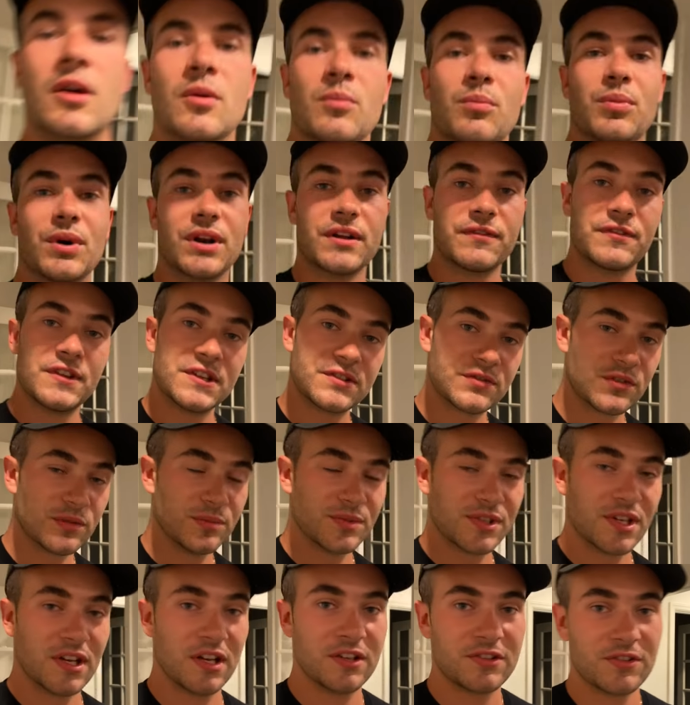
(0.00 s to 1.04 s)
But if this
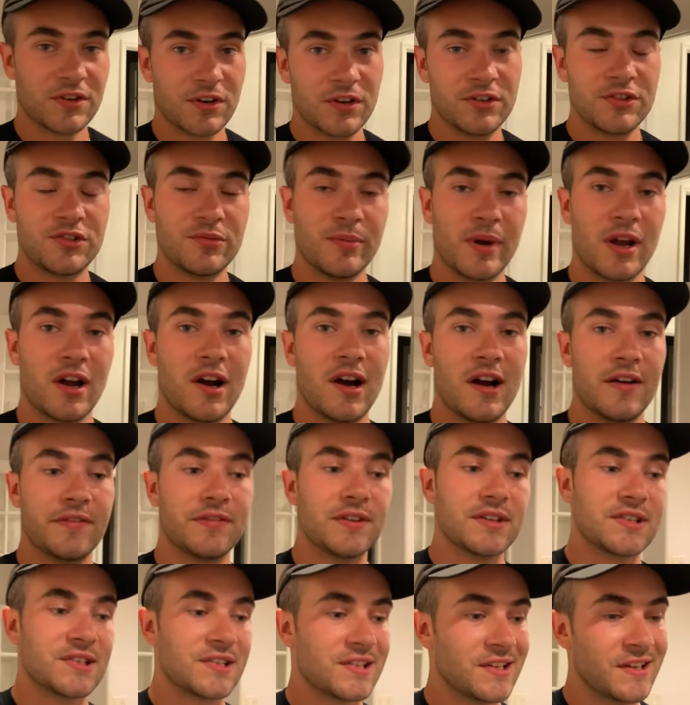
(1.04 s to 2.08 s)
room's gonna turn into my
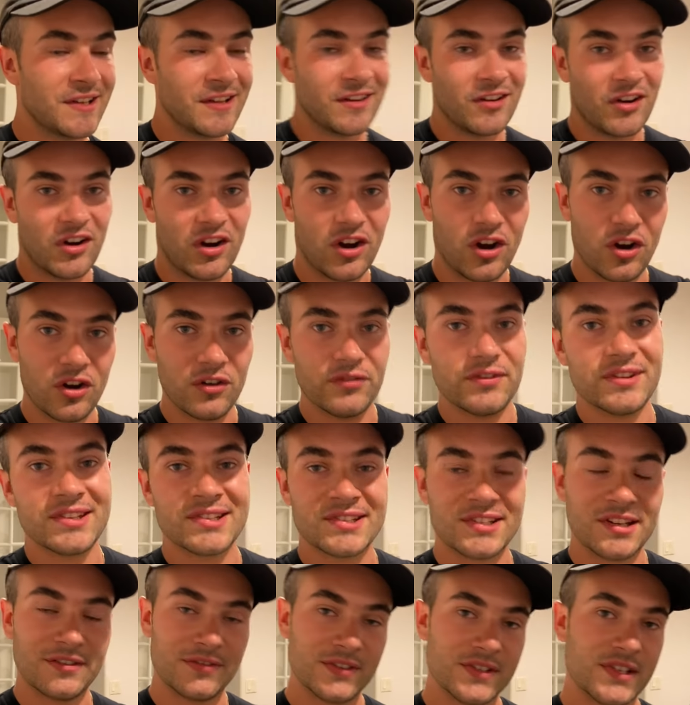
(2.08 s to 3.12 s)
office, all of this
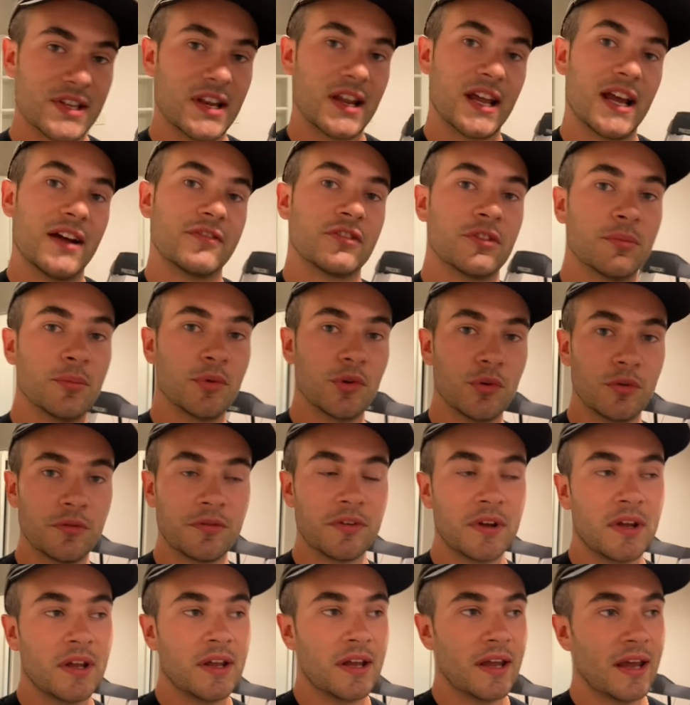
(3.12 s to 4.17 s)
stuff is gonna have to move.
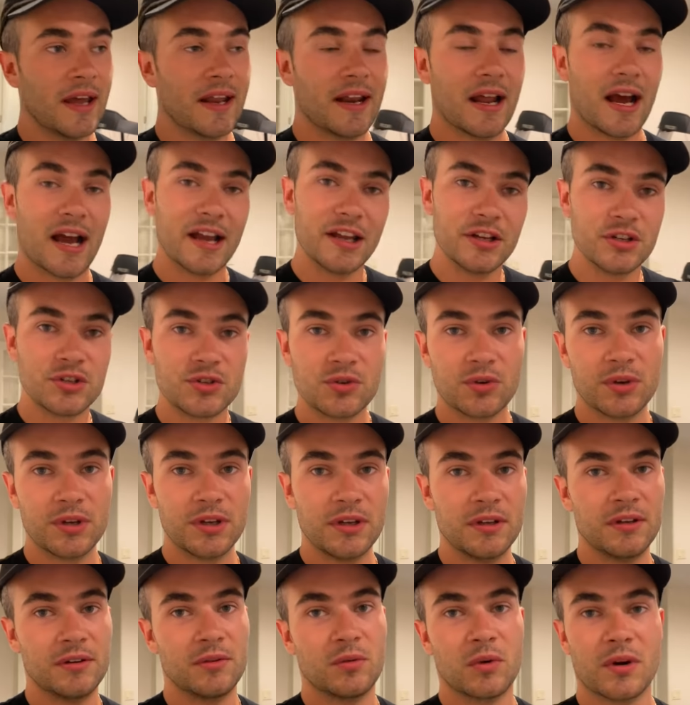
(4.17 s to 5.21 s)
And I
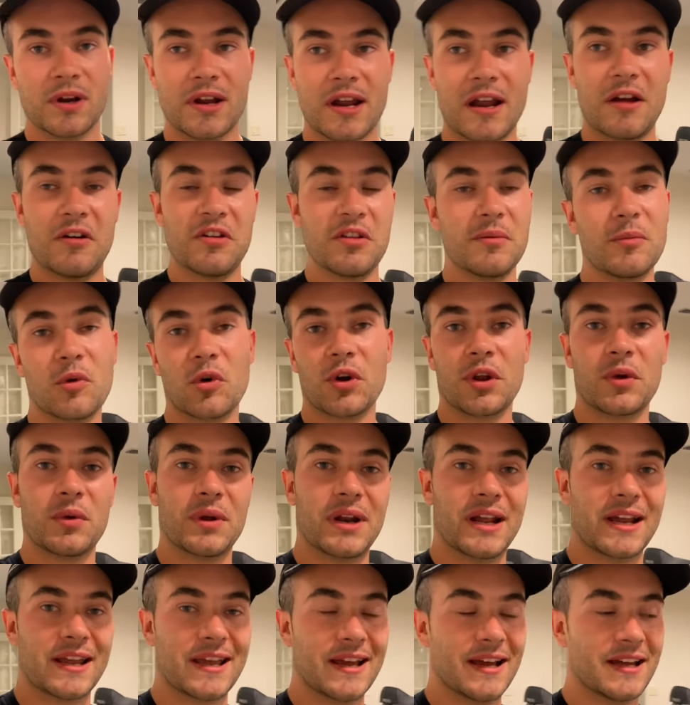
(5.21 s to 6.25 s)
enjoy working out in the morning when
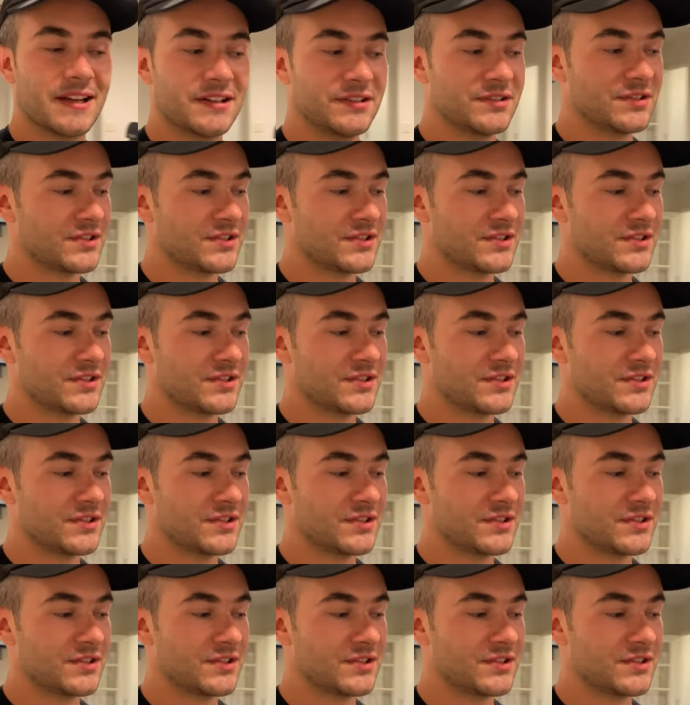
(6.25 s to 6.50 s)
I can,